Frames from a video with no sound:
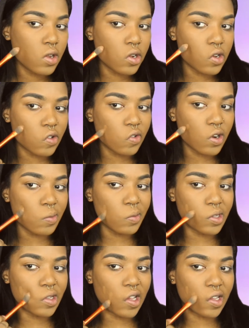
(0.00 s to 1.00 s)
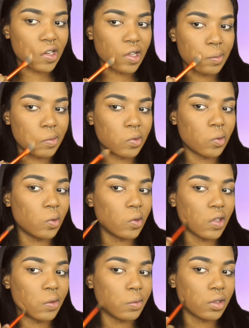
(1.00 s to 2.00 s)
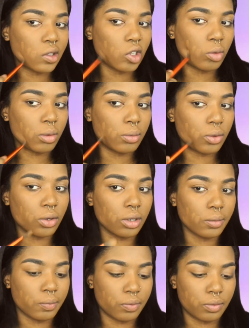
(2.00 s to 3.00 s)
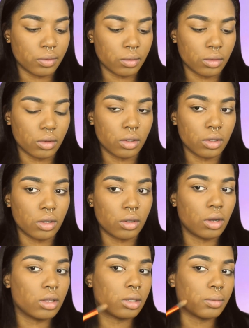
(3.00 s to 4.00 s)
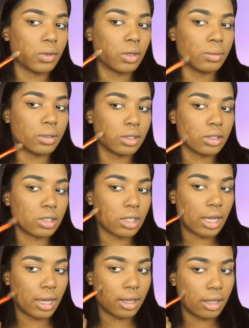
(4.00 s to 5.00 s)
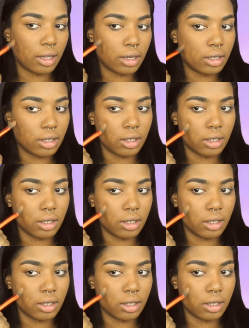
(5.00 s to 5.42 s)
So far I'm really liking it. I'm just going in with a little bit more on the Beauty Blender side